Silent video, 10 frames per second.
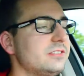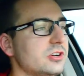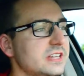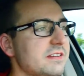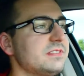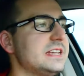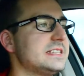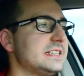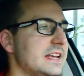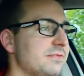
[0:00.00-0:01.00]
they're definitely
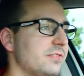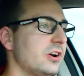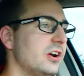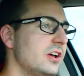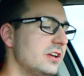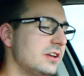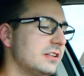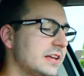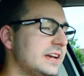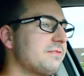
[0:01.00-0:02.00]
stiffer.
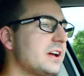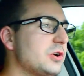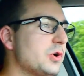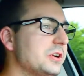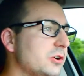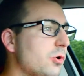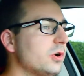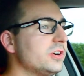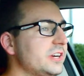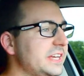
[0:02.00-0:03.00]
Like if I go in a
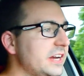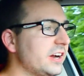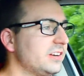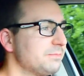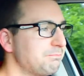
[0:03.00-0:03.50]
corner here,